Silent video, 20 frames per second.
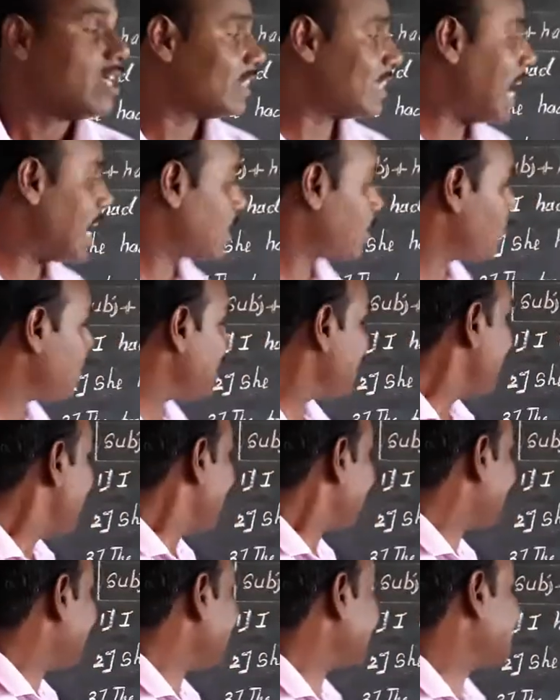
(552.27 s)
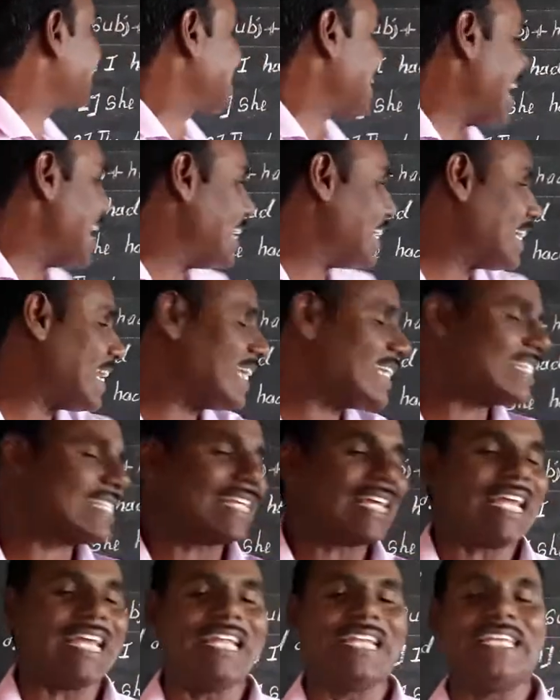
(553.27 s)
That means this
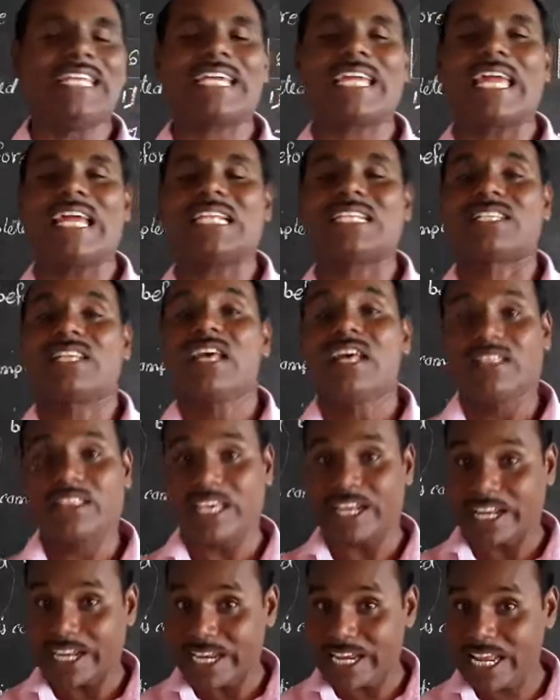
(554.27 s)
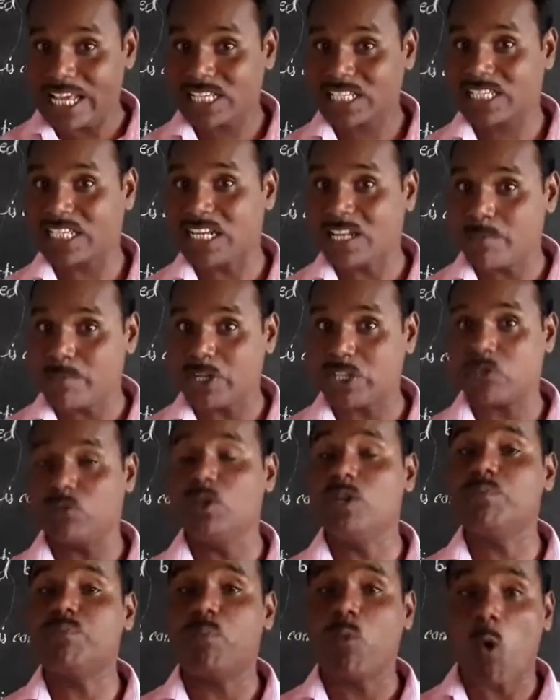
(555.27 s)
sentence indicates the relation
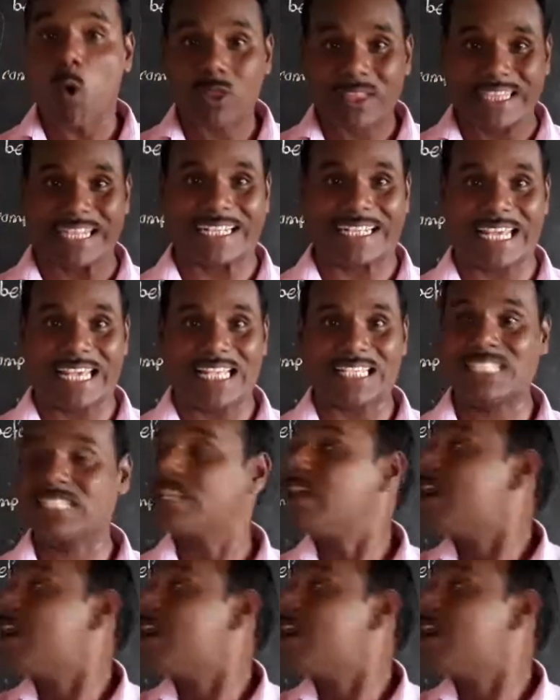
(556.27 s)
between both the tense,